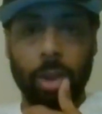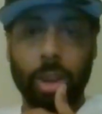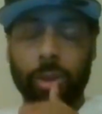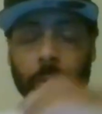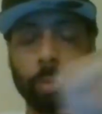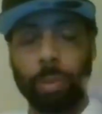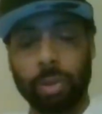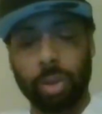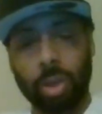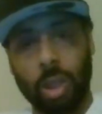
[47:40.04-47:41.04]
He tells him
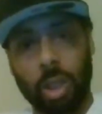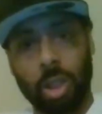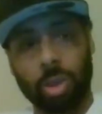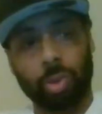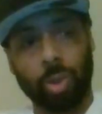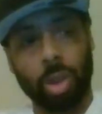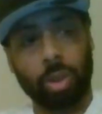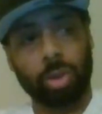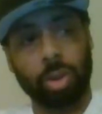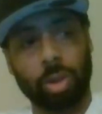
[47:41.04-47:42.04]
about the drug,
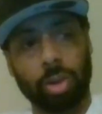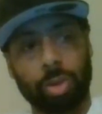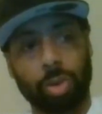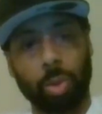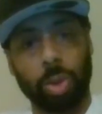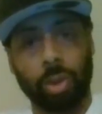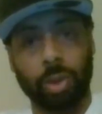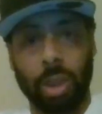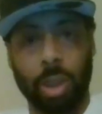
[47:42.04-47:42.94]
the dude in